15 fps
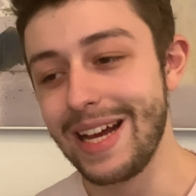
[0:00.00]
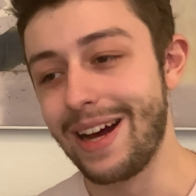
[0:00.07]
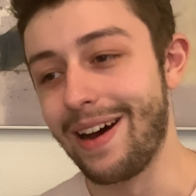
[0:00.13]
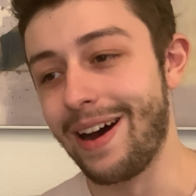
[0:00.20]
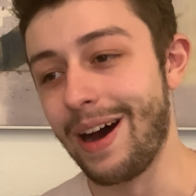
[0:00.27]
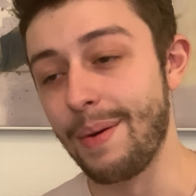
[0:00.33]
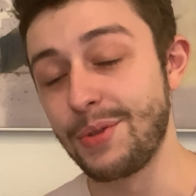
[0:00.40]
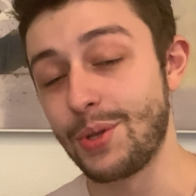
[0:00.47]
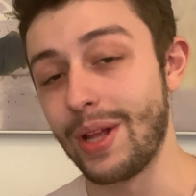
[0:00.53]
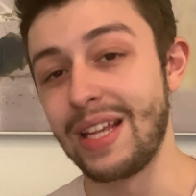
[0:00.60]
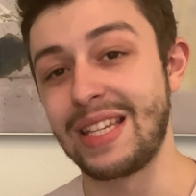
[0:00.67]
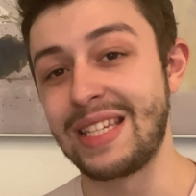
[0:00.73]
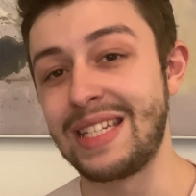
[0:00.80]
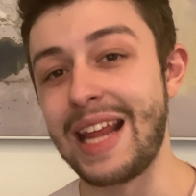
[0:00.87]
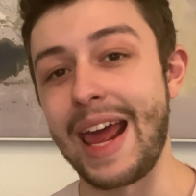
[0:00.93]
So
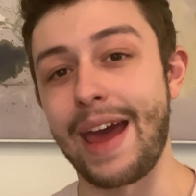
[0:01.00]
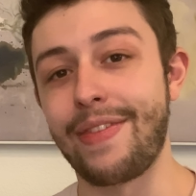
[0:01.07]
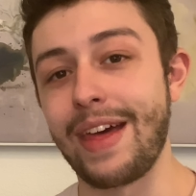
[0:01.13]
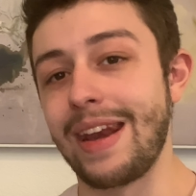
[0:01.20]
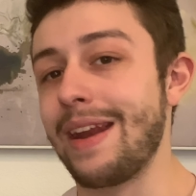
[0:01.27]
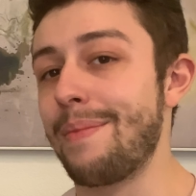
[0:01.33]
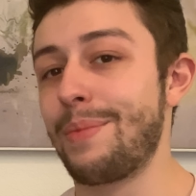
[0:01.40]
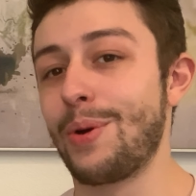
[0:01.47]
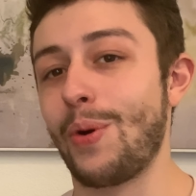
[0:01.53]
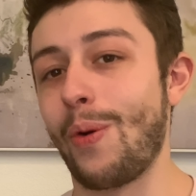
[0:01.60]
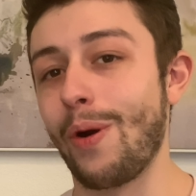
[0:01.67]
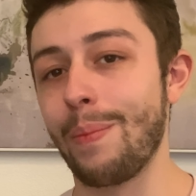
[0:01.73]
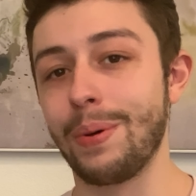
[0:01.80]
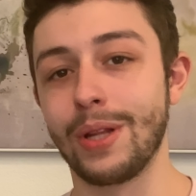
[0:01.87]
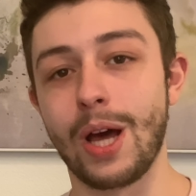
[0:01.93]
let's stay at that number
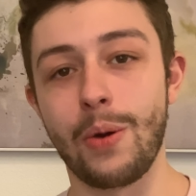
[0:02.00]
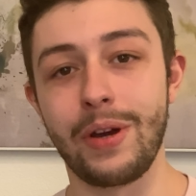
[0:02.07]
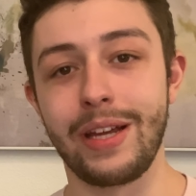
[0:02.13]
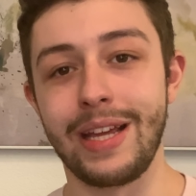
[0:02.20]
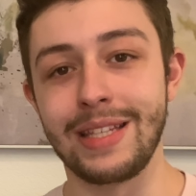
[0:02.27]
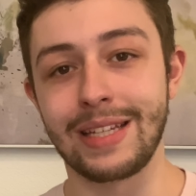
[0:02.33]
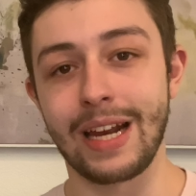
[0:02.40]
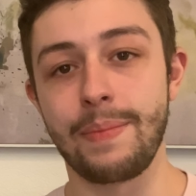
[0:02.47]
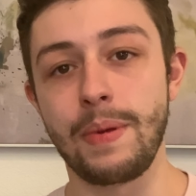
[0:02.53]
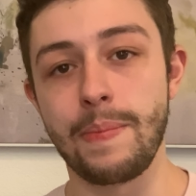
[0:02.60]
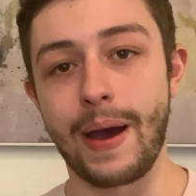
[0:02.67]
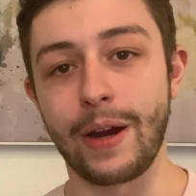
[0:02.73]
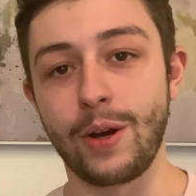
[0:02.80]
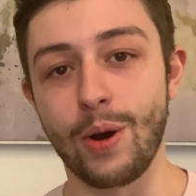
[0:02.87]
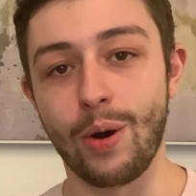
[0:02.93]
or below it is going to be
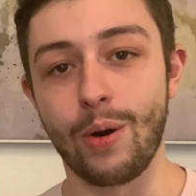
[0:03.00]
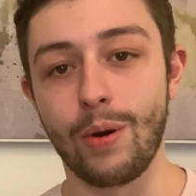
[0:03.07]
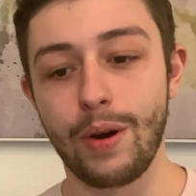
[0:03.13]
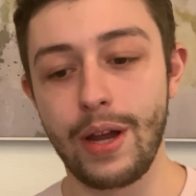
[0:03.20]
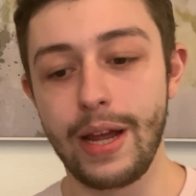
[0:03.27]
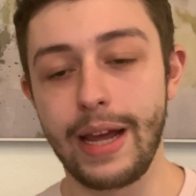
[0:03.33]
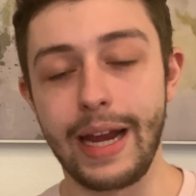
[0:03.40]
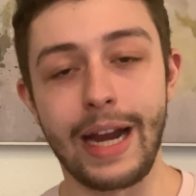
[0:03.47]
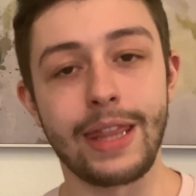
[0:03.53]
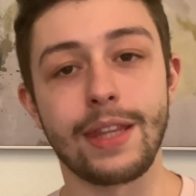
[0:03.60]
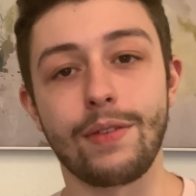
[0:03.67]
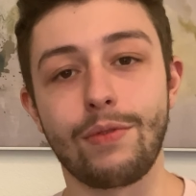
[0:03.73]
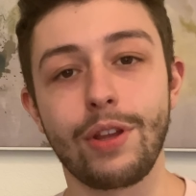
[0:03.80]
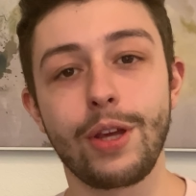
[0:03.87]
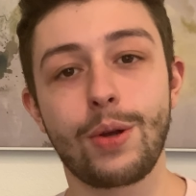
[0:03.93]
my goal. And
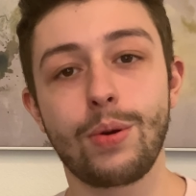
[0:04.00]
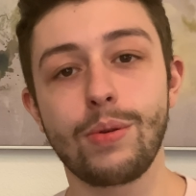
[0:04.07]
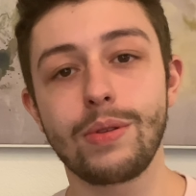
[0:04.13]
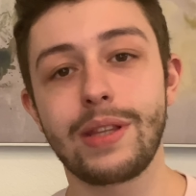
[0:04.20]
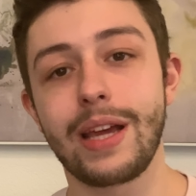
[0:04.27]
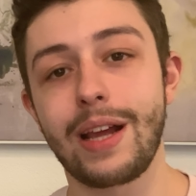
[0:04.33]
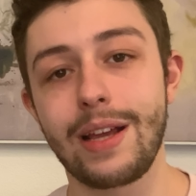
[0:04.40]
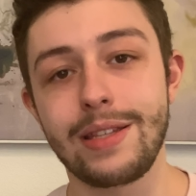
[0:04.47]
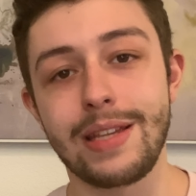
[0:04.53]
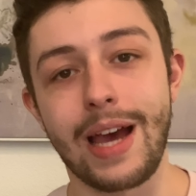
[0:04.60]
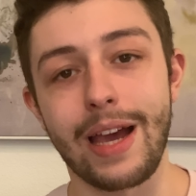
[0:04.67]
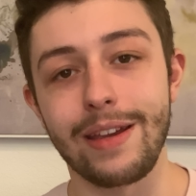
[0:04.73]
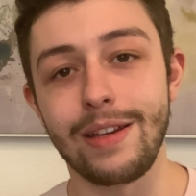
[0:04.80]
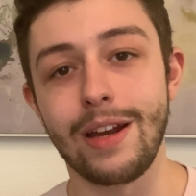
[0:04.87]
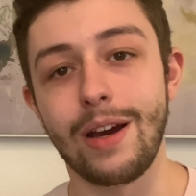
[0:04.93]
the really cool thing is
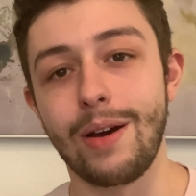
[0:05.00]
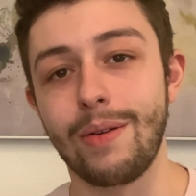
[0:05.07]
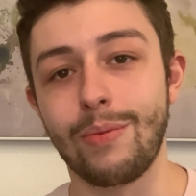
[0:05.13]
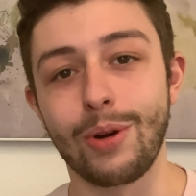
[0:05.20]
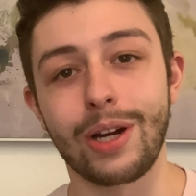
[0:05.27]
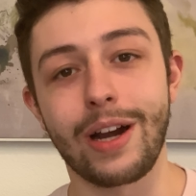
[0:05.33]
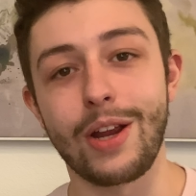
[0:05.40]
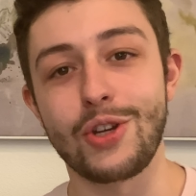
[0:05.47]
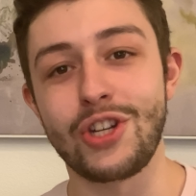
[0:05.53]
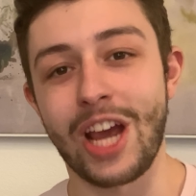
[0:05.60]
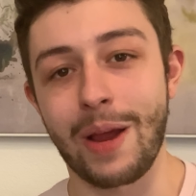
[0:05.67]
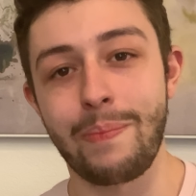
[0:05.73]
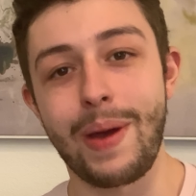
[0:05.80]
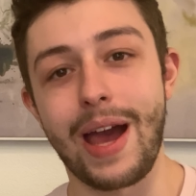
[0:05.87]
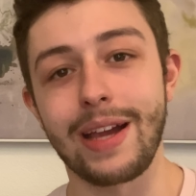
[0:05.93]
that, you know, we're going to
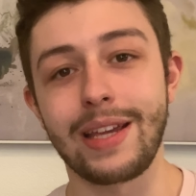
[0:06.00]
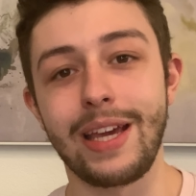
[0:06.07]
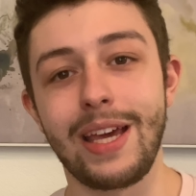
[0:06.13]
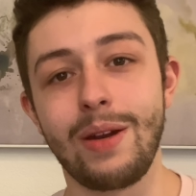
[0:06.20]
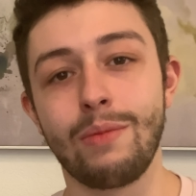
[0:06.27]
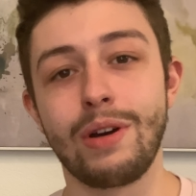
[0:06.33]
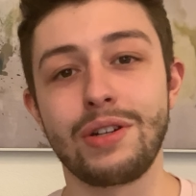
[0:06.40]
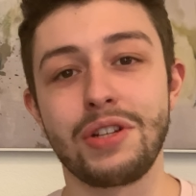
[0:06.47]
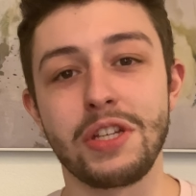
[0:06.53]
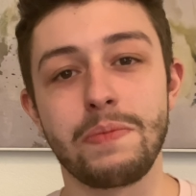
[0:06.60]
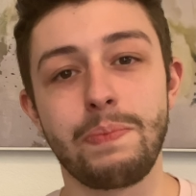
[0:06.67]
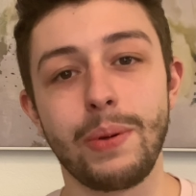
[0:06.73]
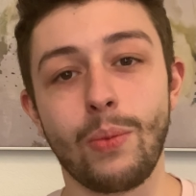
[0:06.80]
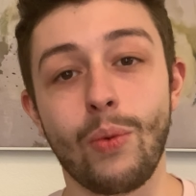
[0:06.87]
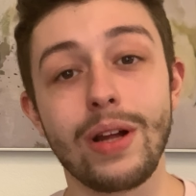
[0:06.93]
check back in
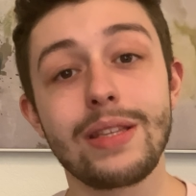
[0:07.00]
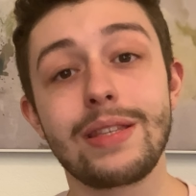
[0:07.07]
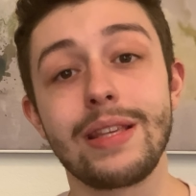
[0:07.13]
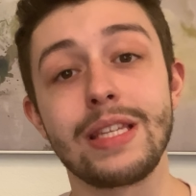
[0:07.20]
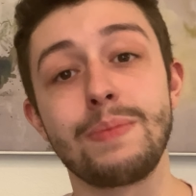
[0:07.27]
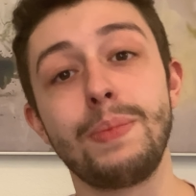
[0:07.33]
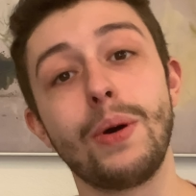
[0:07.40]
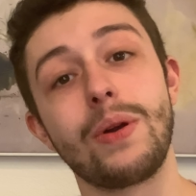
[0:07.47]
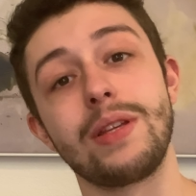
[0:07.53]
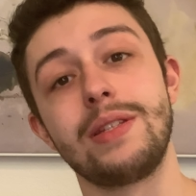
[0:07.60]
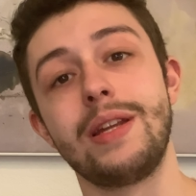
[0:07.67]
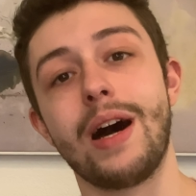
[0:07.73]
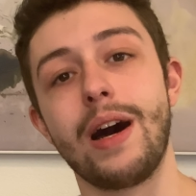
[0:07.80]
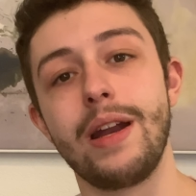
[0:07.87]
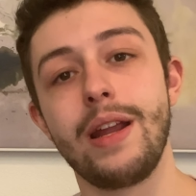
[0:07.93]
once this build is
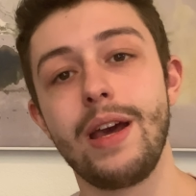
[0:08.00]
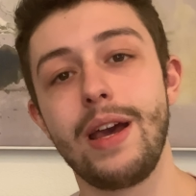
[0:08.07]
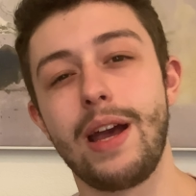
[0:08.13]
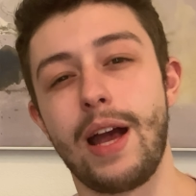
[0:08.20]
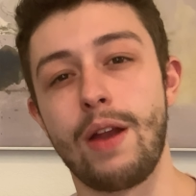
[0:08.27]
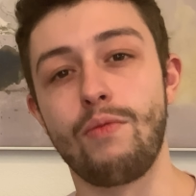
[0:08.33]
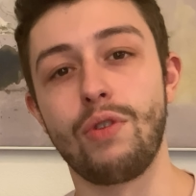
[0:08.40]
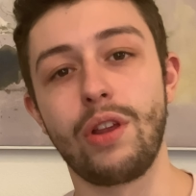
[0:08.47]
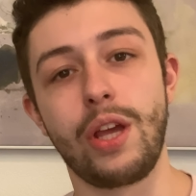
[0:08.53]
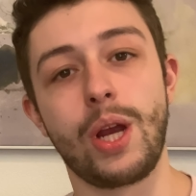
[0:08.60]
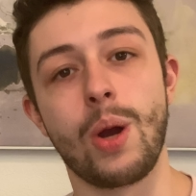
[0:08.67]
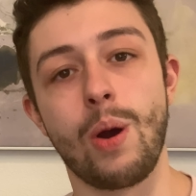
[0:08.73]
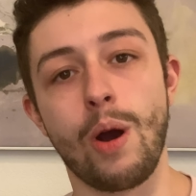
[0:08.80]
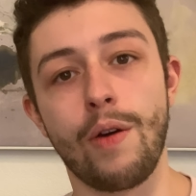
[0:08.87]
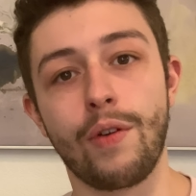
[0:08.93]
done and really
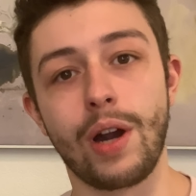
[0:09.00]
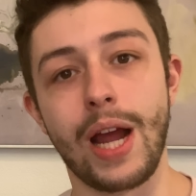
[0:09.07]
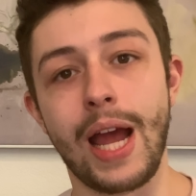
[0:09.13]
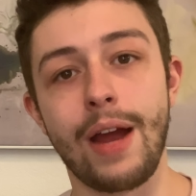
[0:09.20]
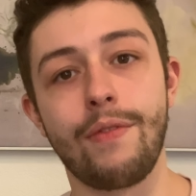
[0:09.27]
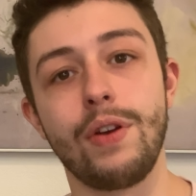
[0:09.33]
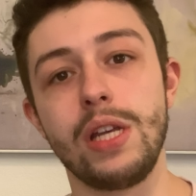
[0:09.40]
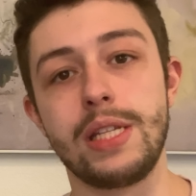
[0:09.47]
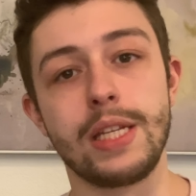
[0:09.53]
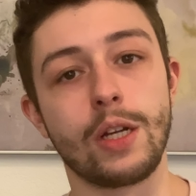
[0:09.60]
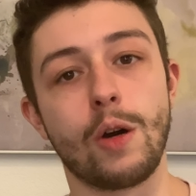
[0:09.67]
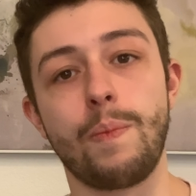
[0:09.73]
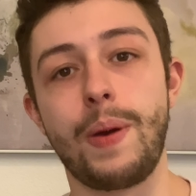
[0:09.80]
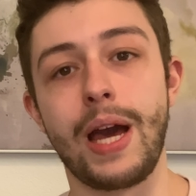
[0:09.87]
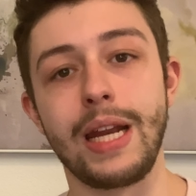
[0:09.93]
go over every
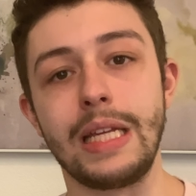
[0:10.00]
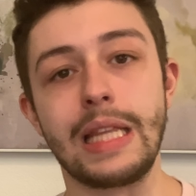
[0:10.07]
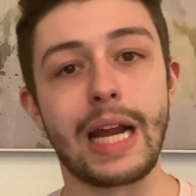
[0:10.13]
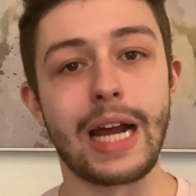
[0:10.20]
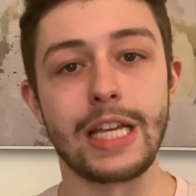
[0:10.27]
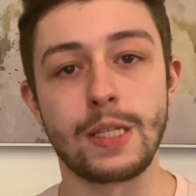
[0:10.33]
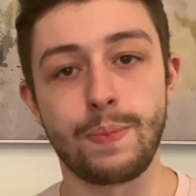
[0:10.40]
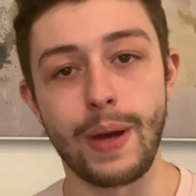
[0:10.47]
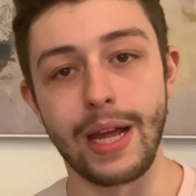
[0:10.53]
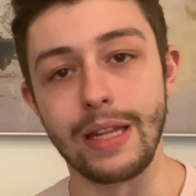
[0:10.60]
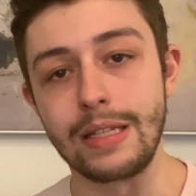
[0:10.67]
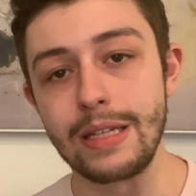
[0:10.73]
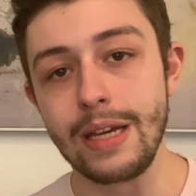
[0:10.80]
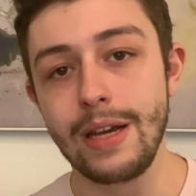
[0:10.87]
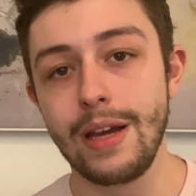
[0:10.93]
single penny that I
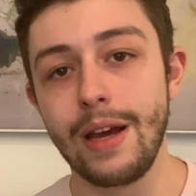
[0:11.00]
spent.